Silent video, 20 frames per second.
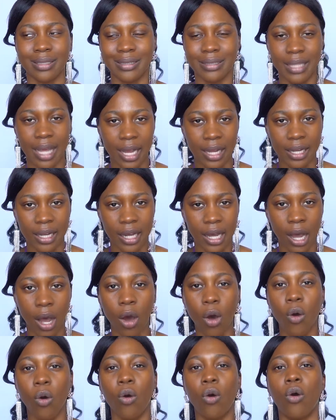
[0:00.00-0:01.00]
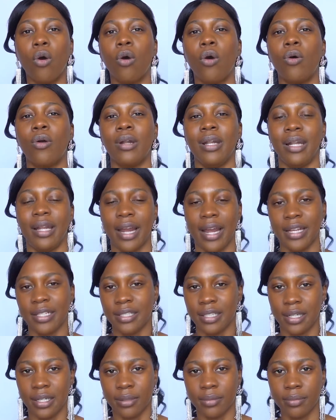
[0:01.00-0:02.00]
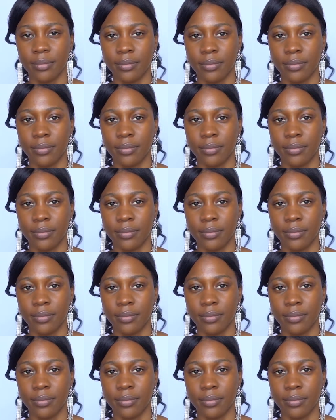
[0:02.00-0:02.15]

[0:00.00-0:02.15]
darker or lighter.